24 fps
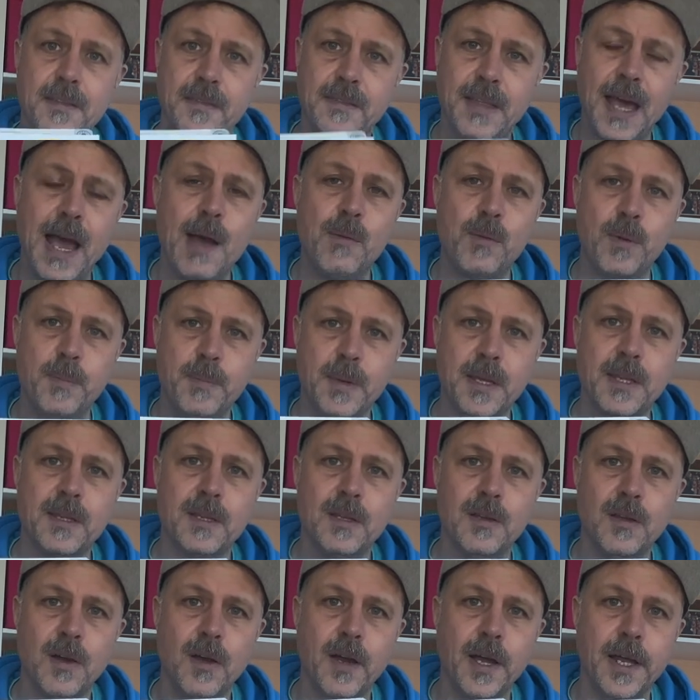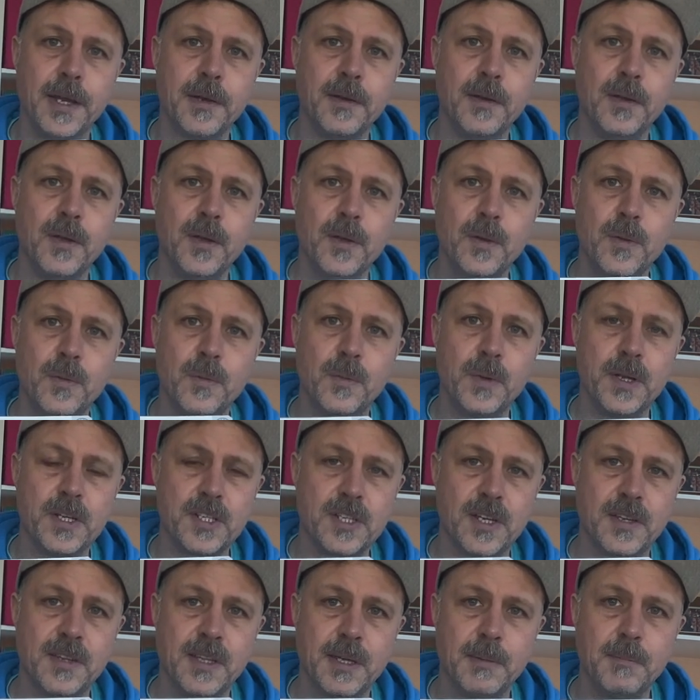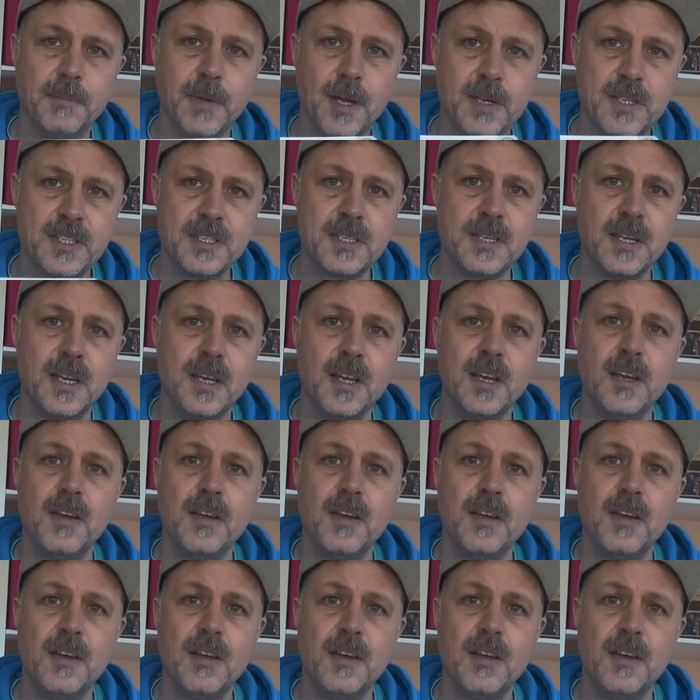that would be the line which I think most